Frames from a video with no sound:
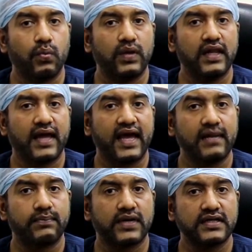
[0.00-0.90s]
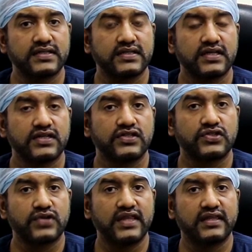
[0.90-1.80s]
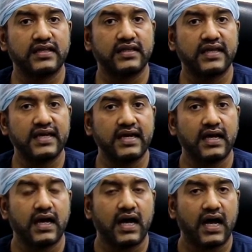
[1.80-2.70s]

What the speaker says: will help us strengthen the